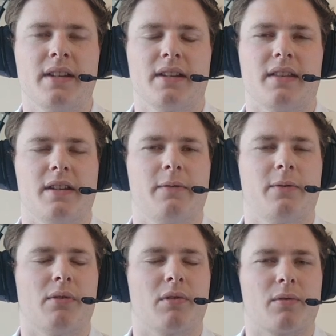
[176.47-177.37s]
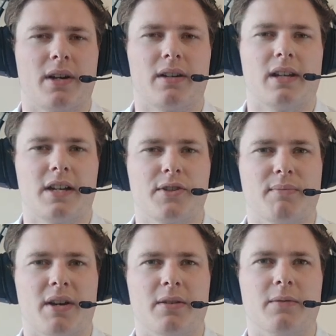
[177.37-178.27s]
and therefore it required a large
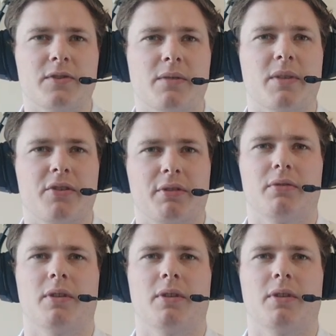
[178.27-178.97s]
amount of geometrical